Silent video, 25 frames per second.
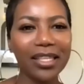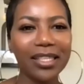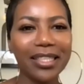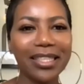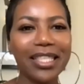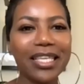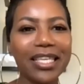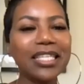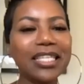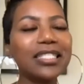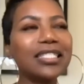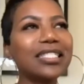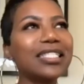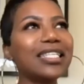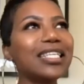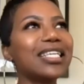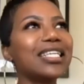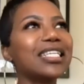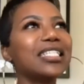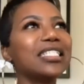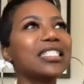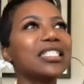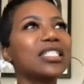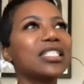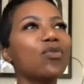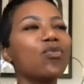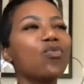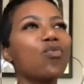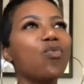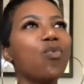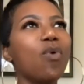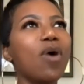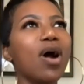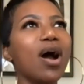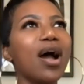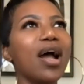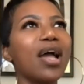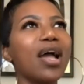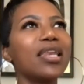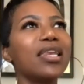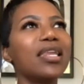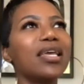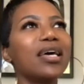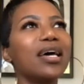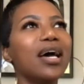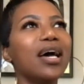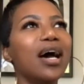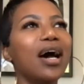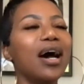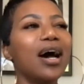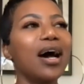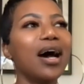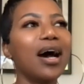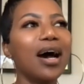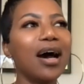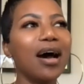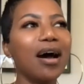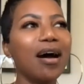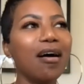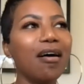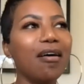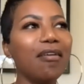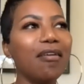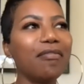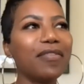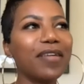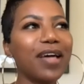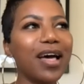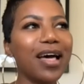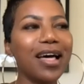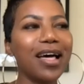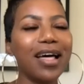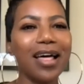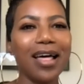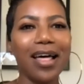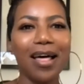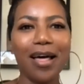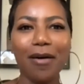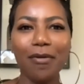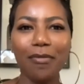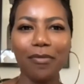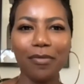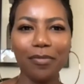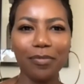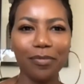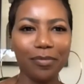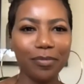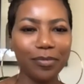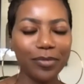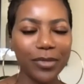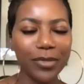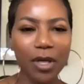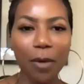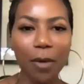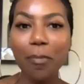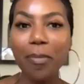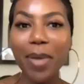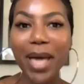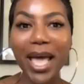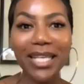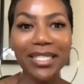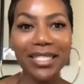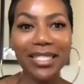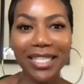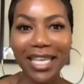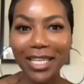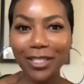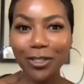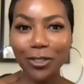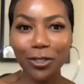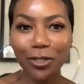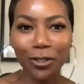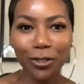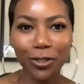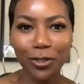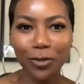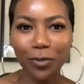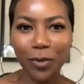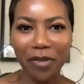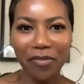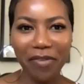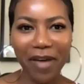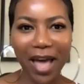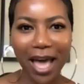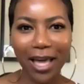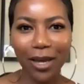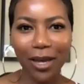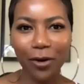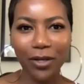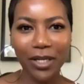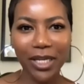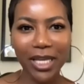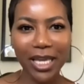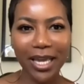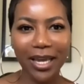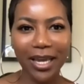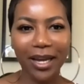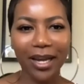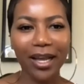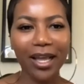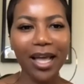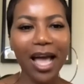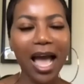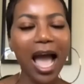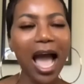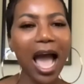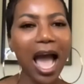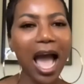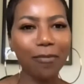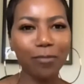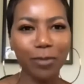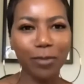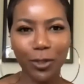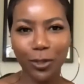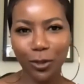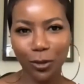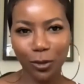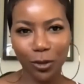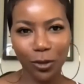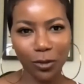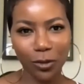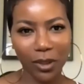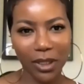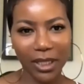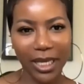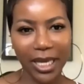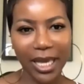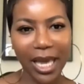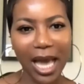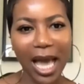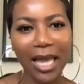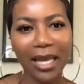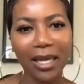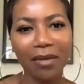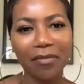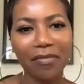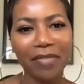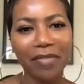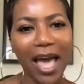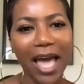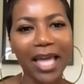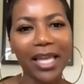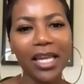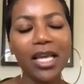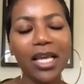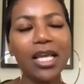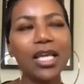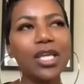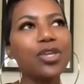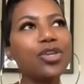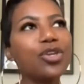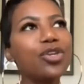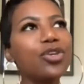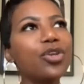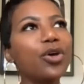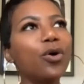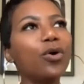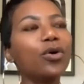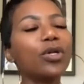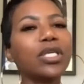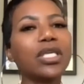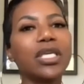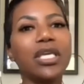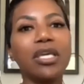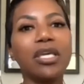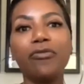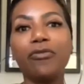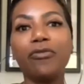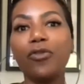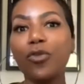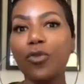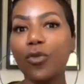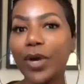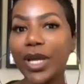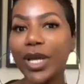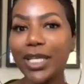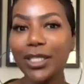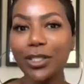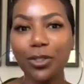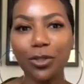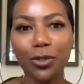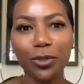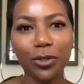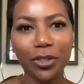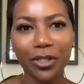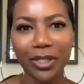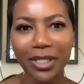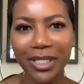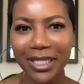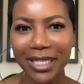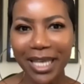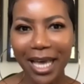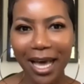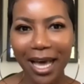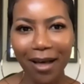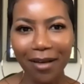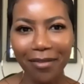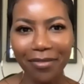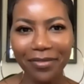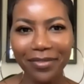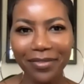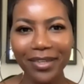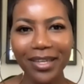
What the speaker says: This is one of the best answers we've had on here. Absolutely. I love that. Give grace to yourself.